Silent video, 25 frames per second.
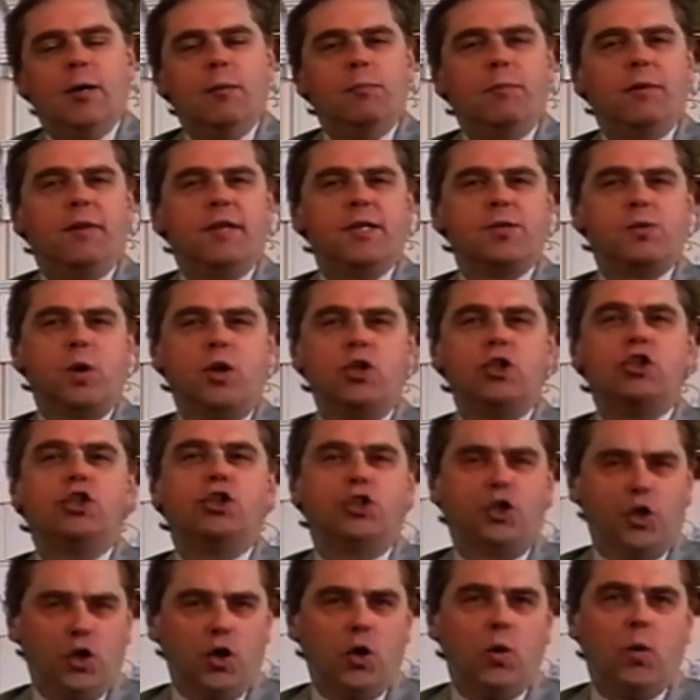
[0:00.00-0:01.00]
But there's one
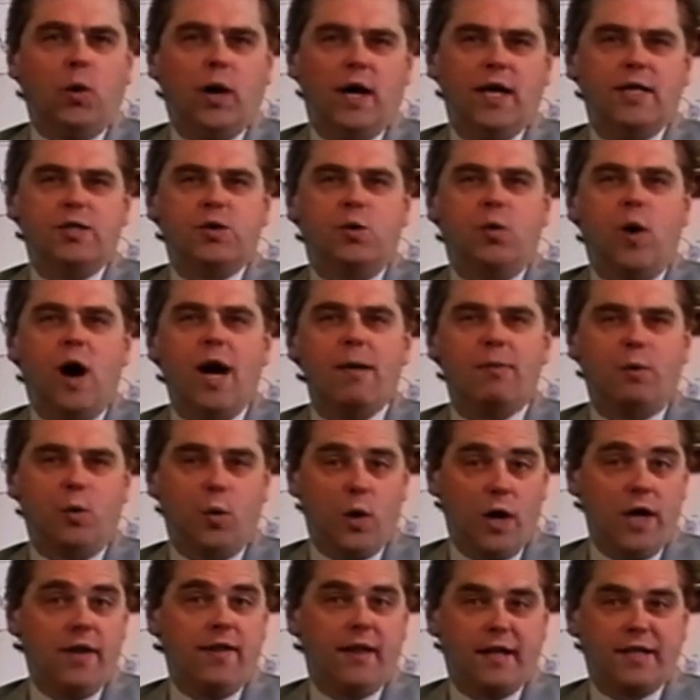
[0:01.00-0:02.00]
sure way to wipe
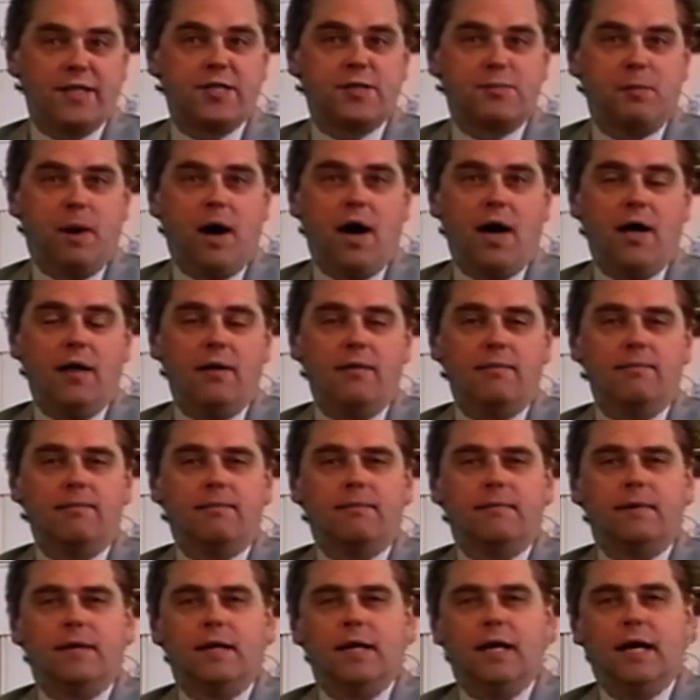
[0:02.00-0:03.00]
away that smile,
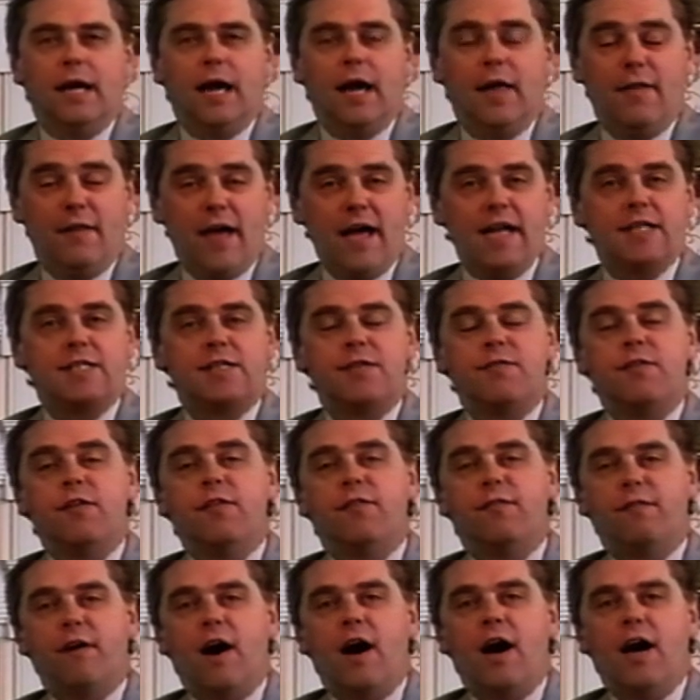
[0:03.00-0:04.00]
and that's if
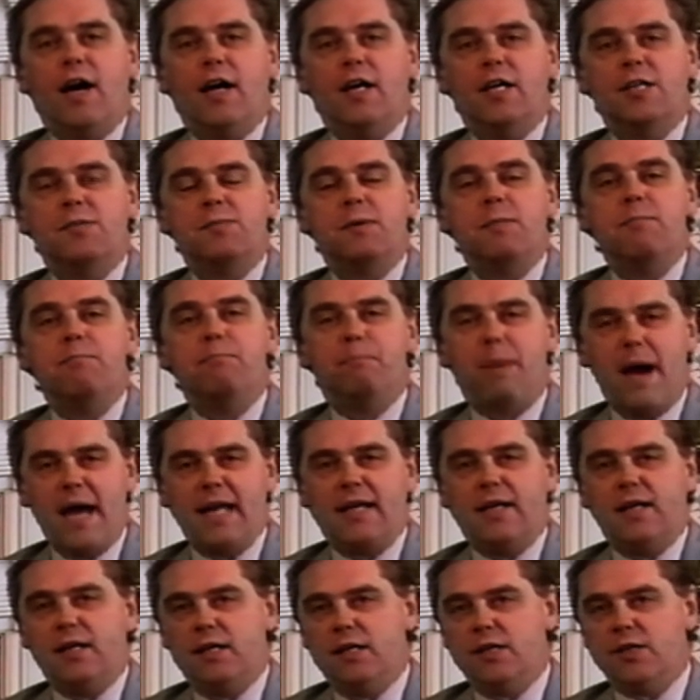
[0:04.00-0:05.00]
the fire has been
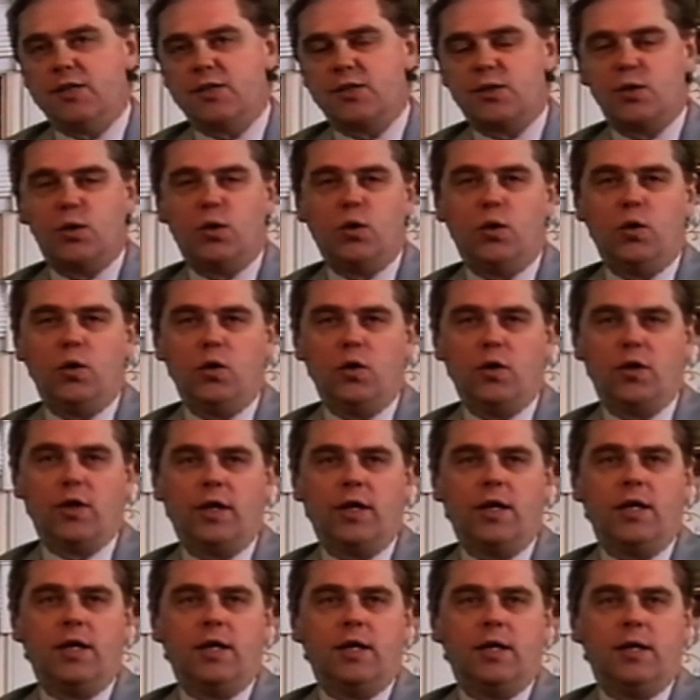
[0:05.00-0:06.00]
badly installed,
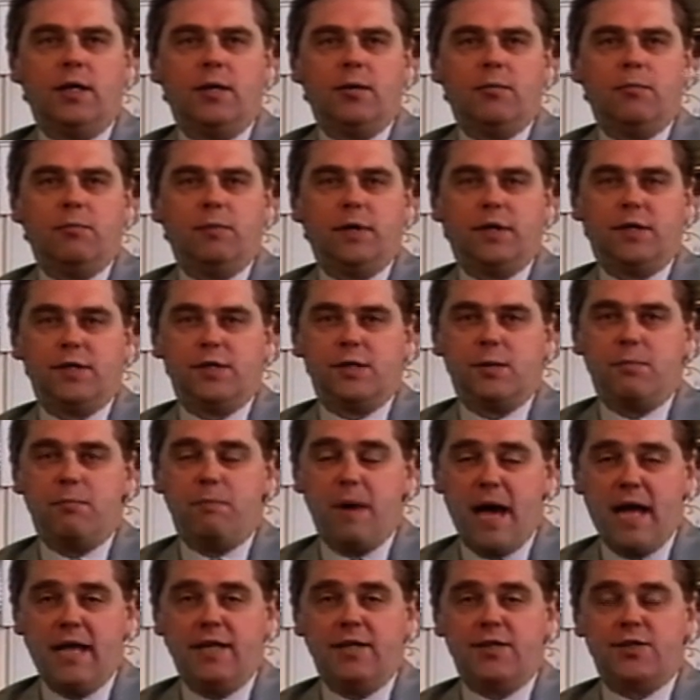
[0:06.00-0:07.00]
because a
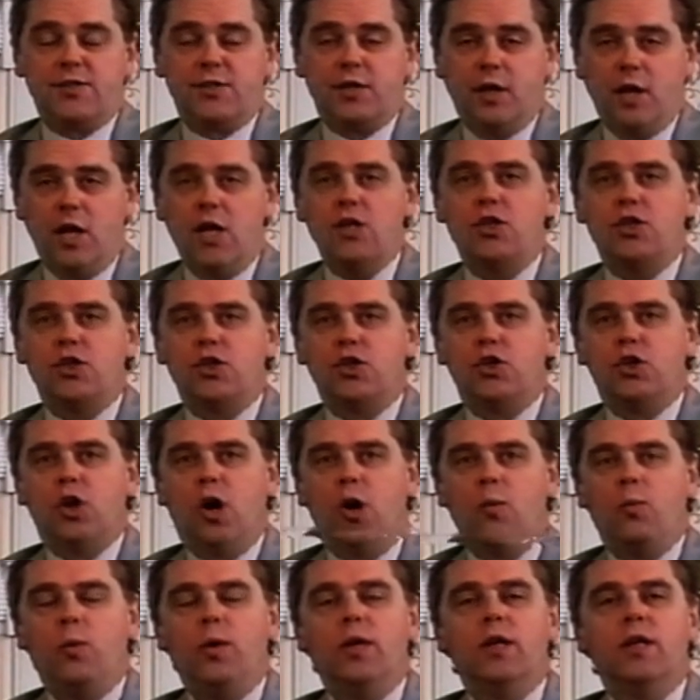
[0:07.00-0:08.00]
bad installation
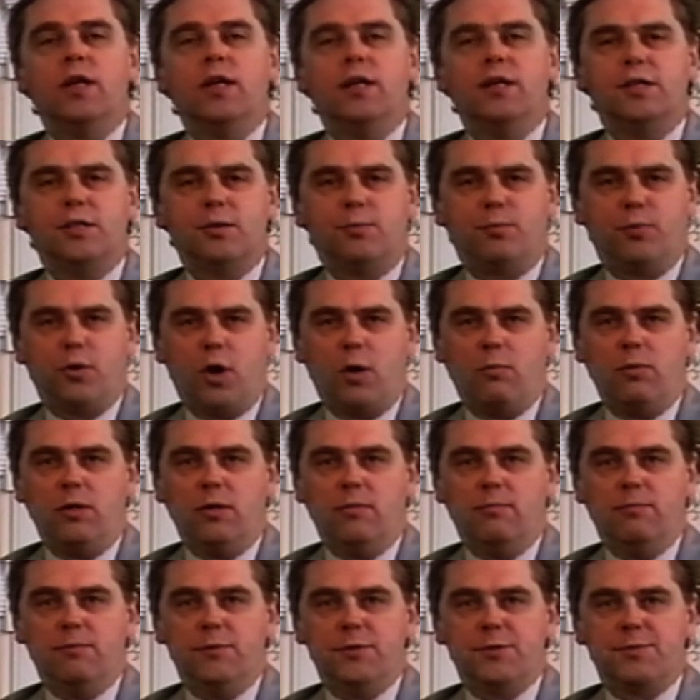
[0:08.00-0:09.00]
job will lead to
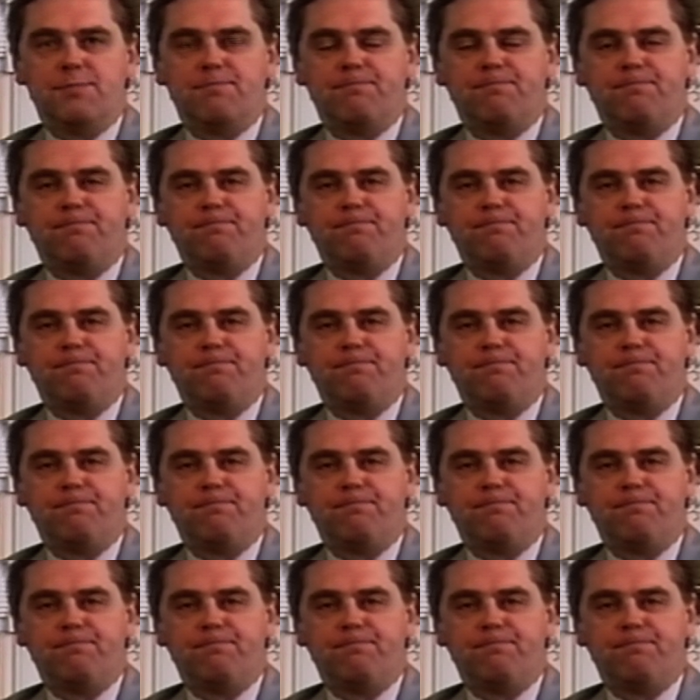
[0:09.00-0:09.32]
problems.